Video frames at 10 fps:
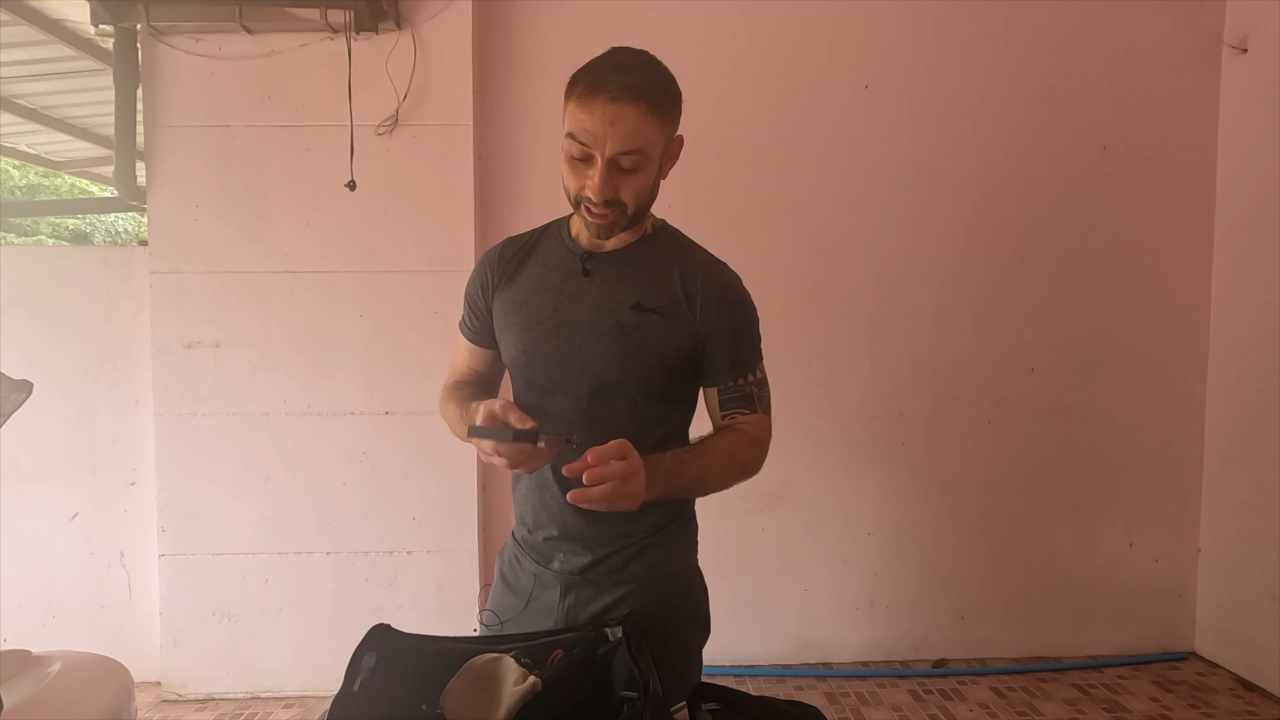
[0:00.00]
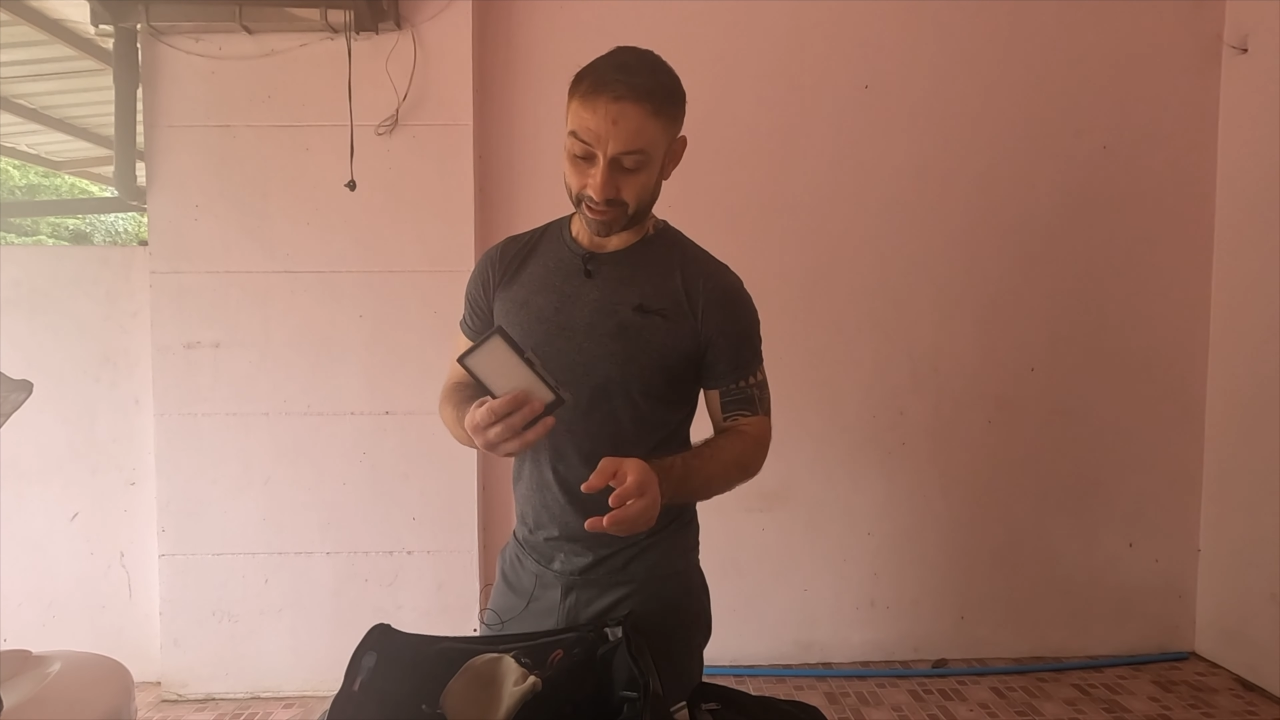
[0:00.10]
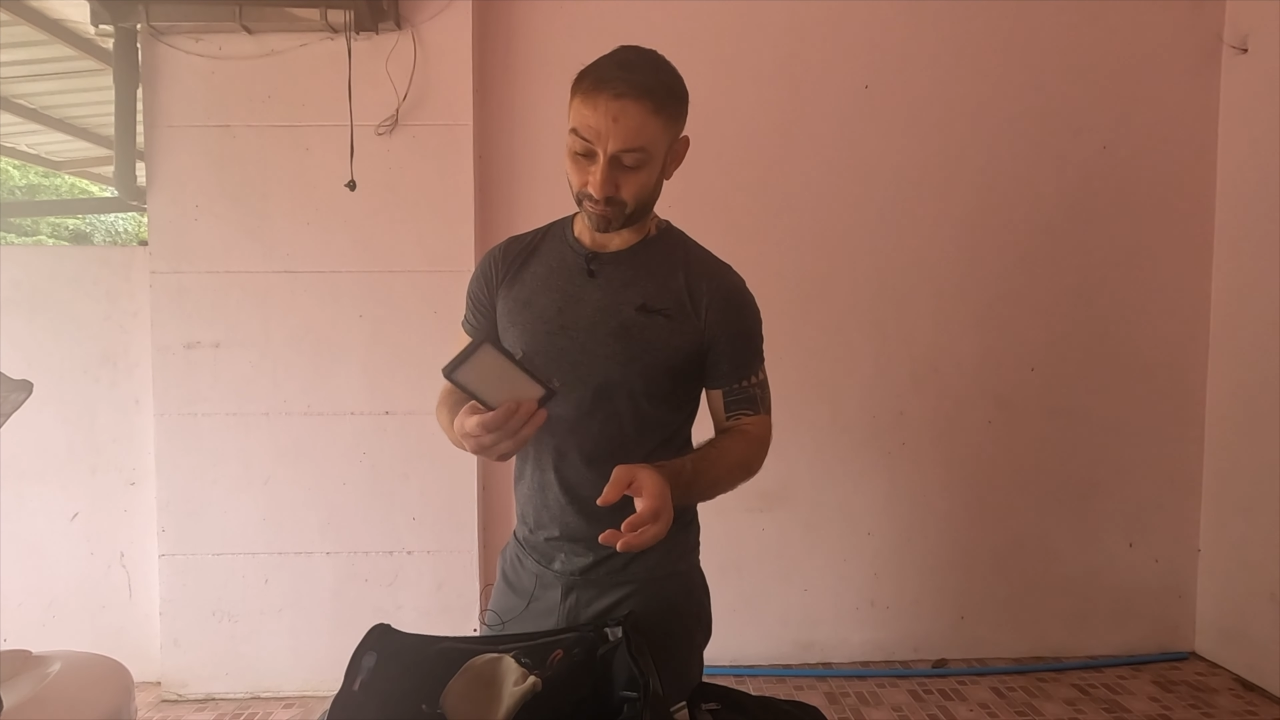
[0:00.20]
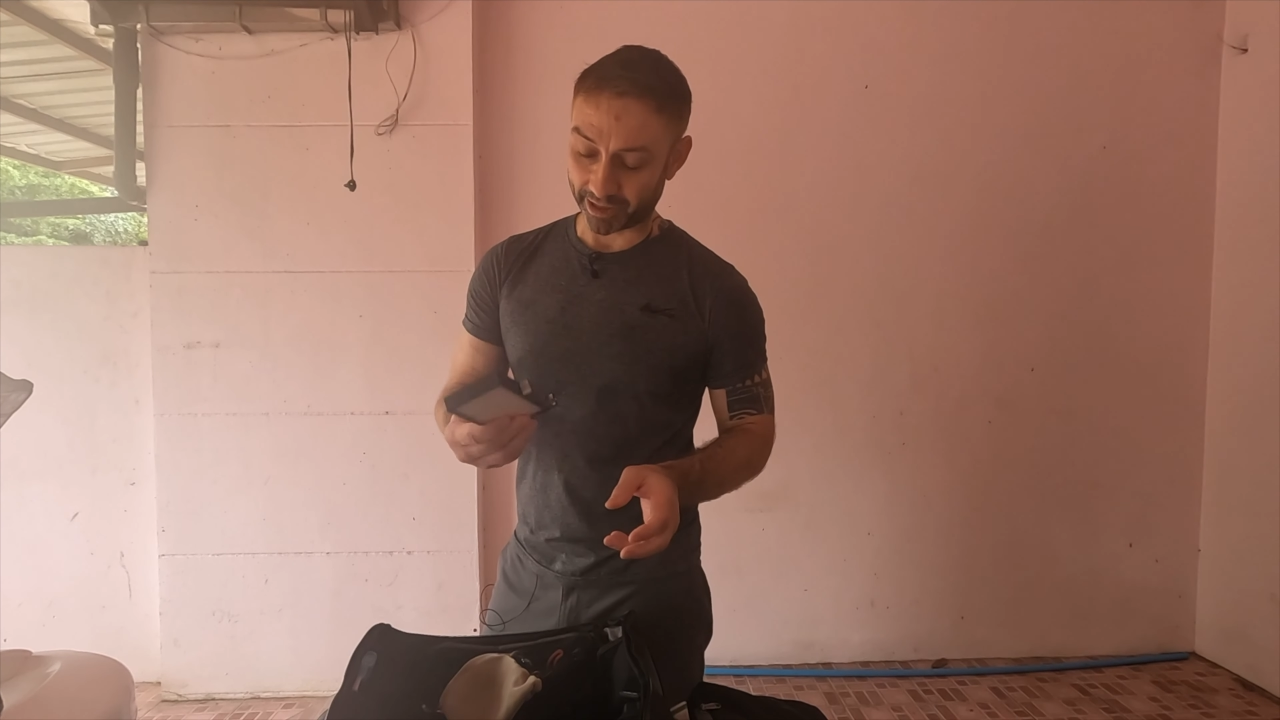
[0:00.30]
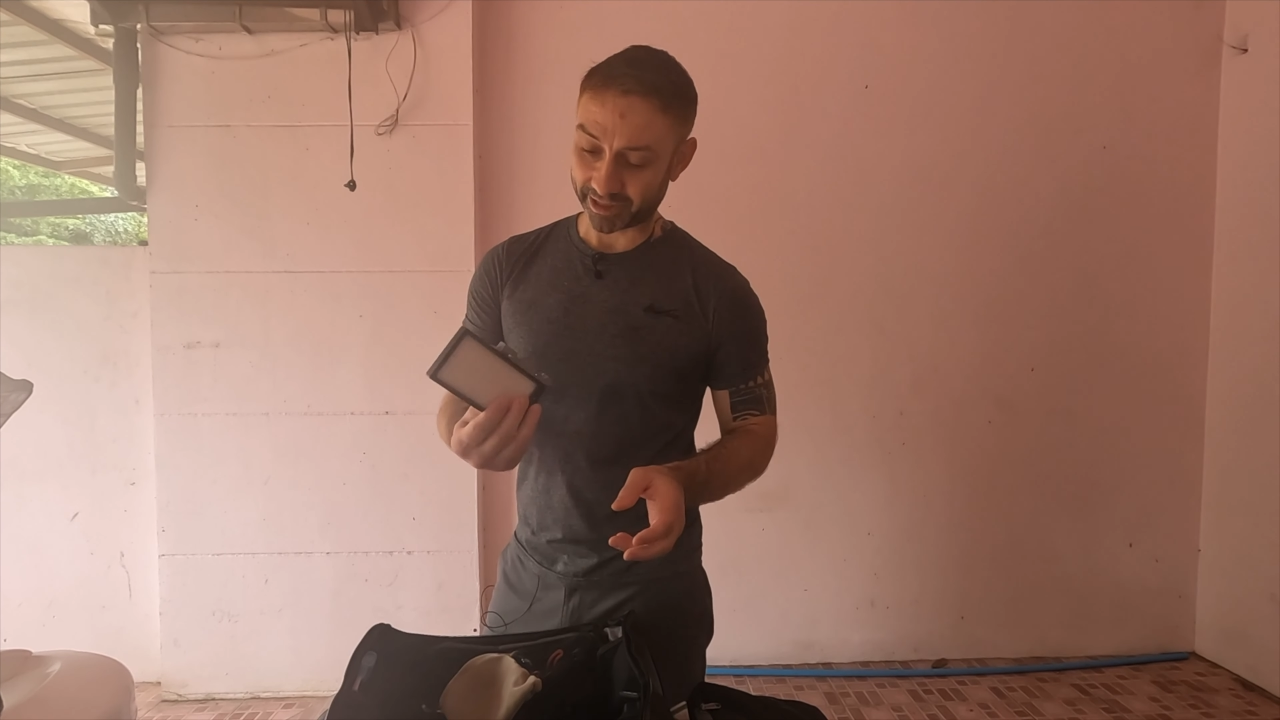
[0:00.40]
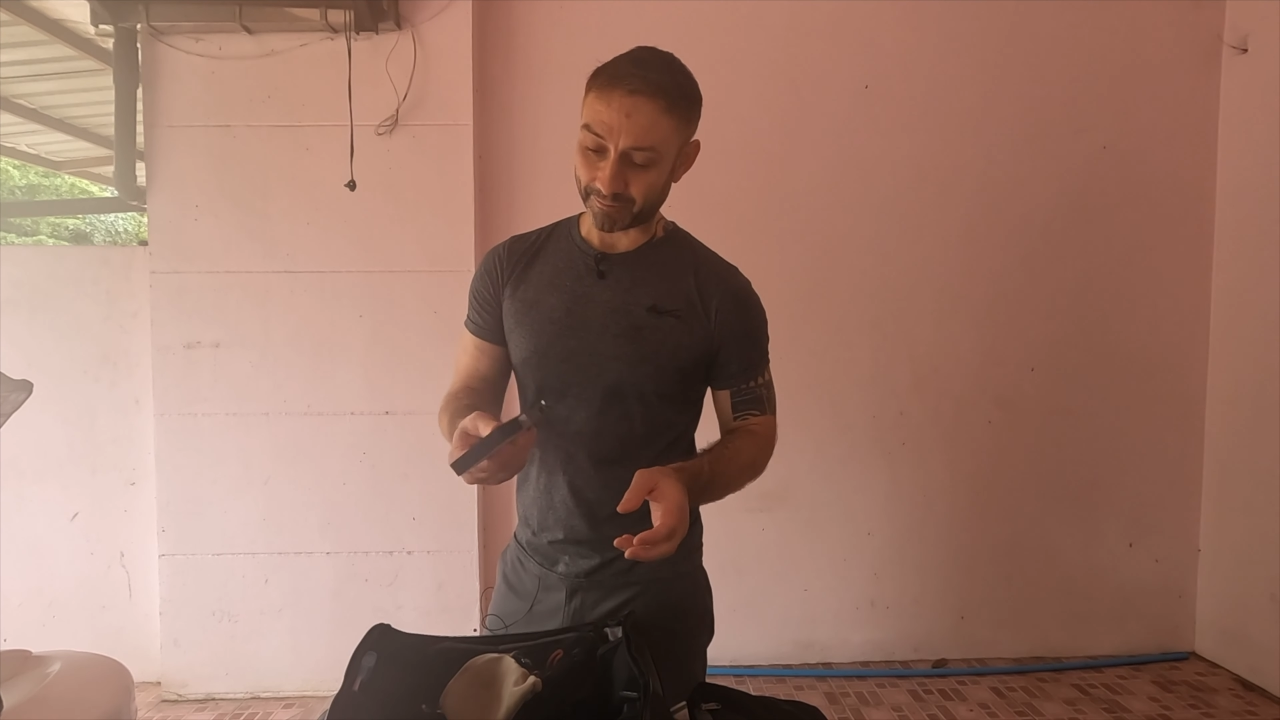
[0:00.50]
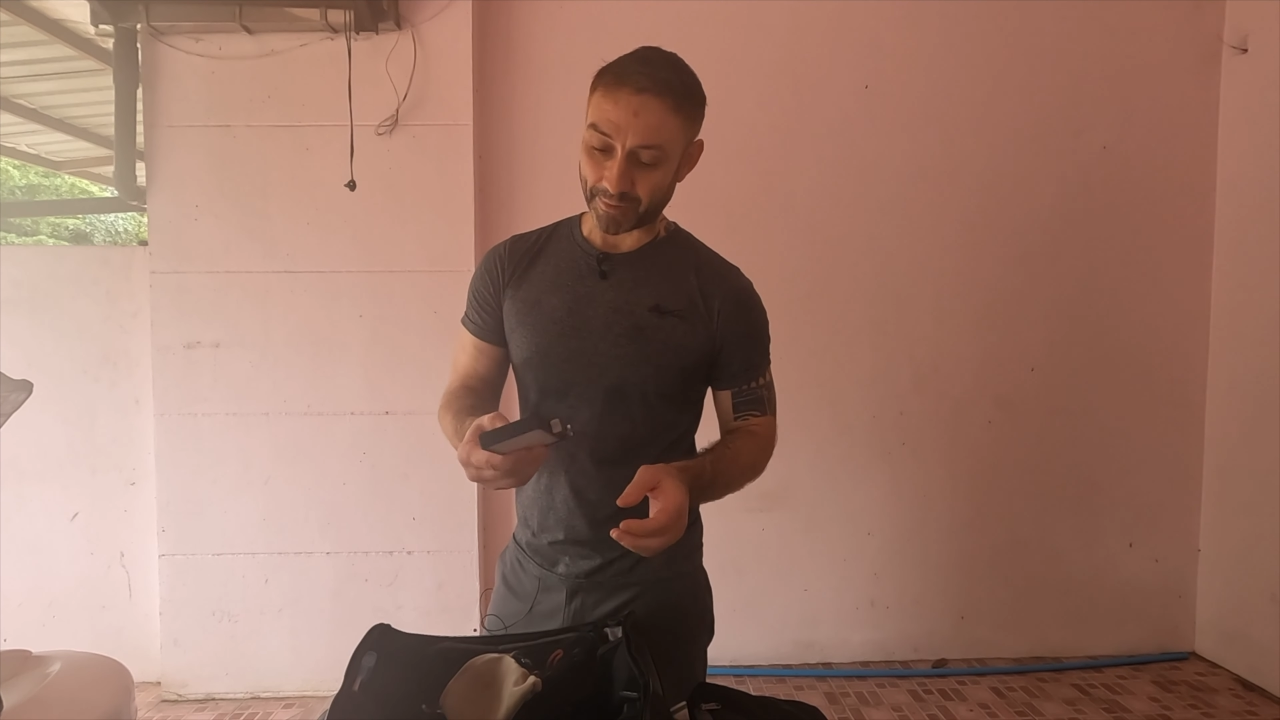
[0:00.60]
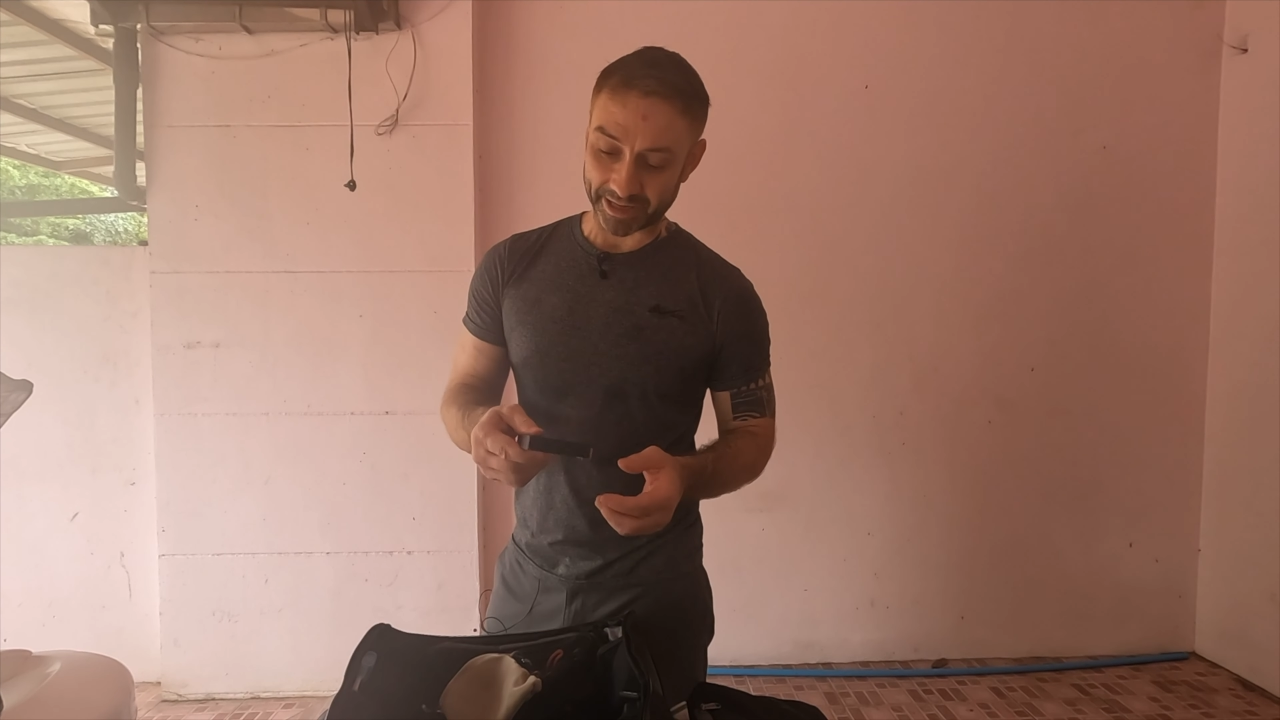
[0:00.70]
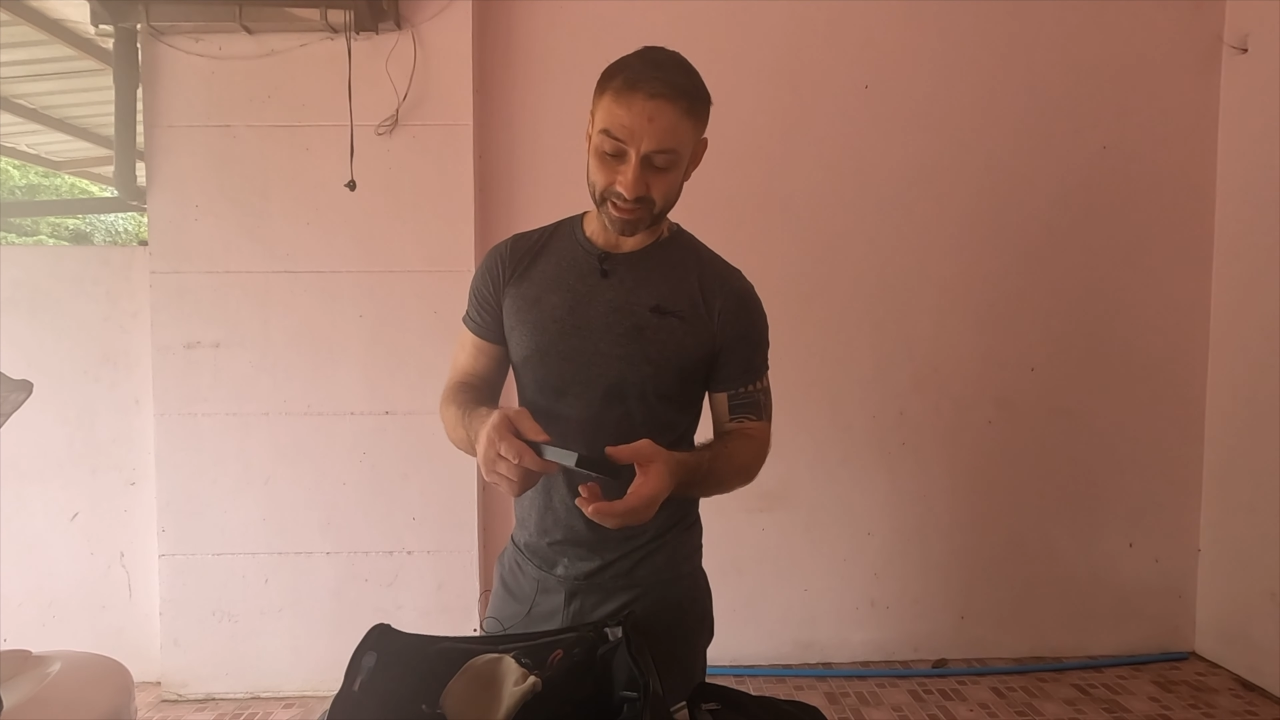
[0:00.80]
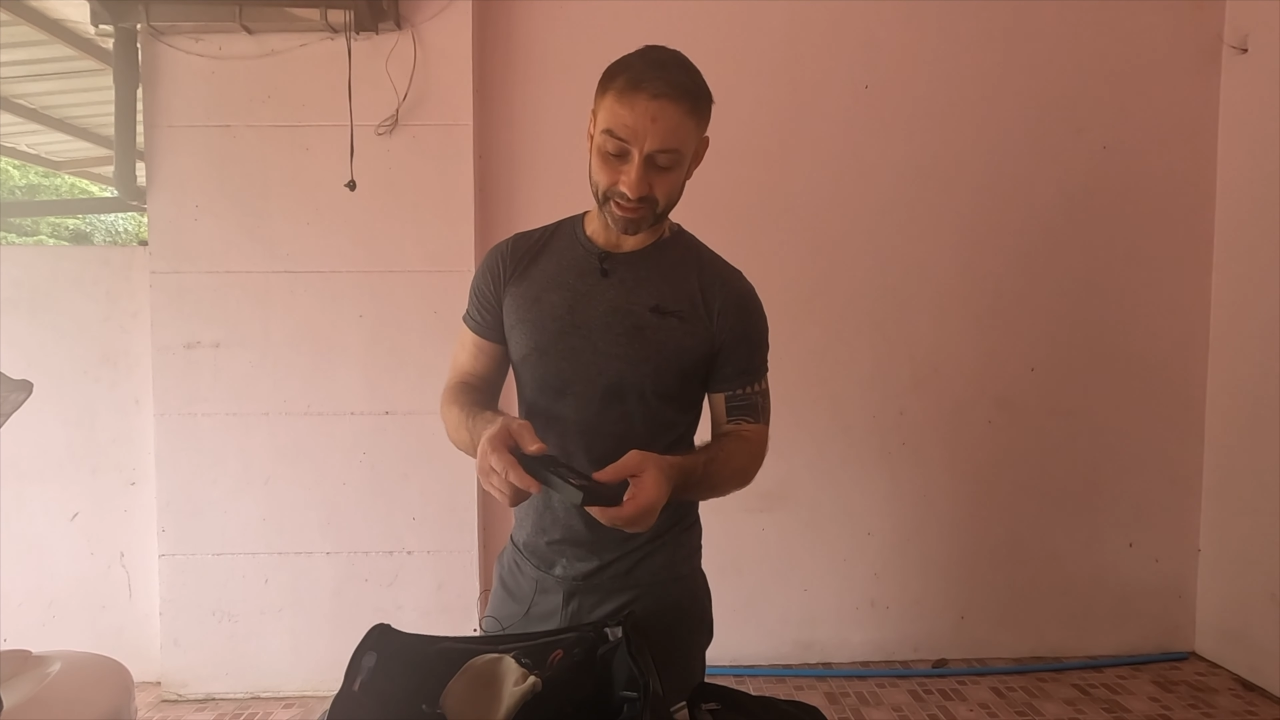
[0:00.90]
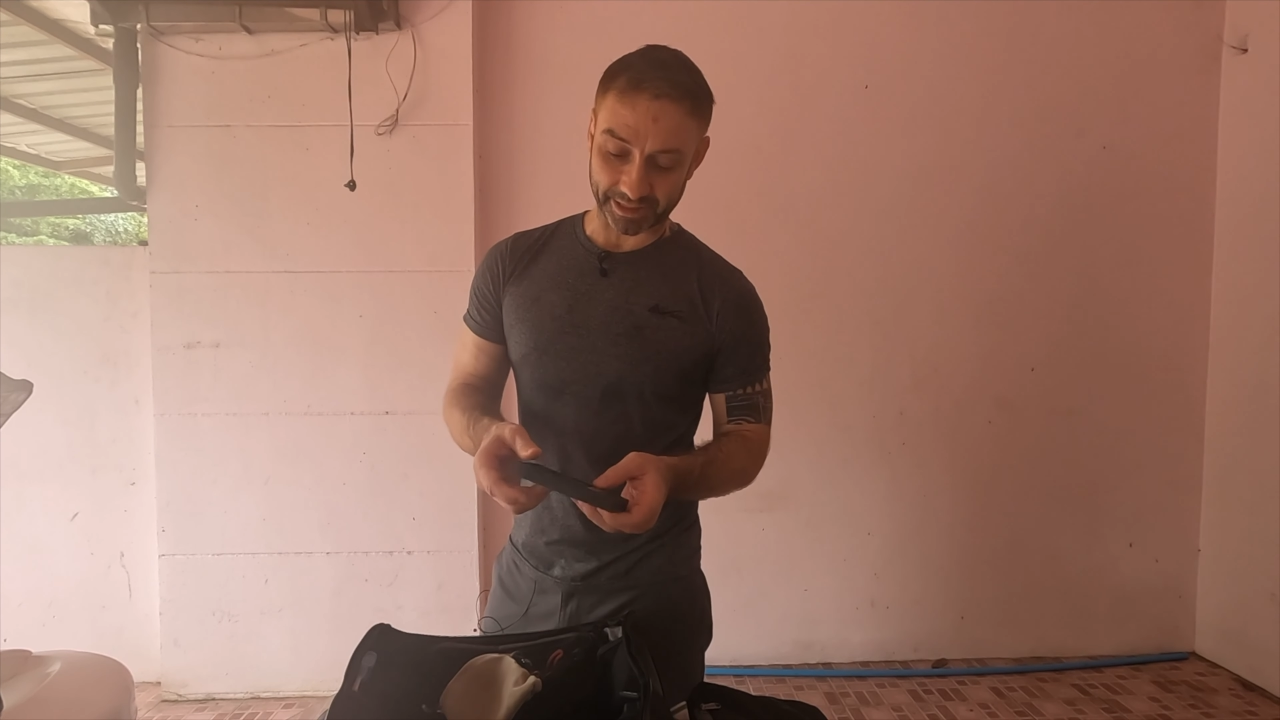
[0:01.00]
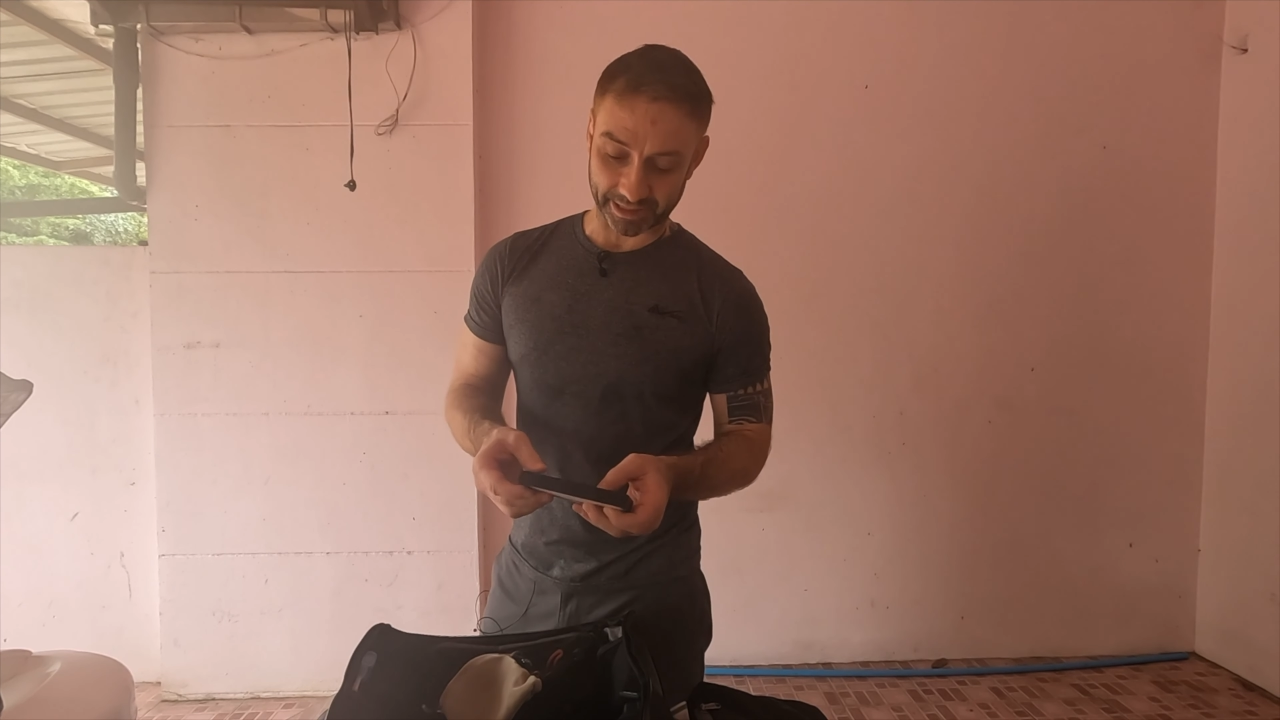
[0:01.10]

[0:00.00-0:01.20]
And I recommended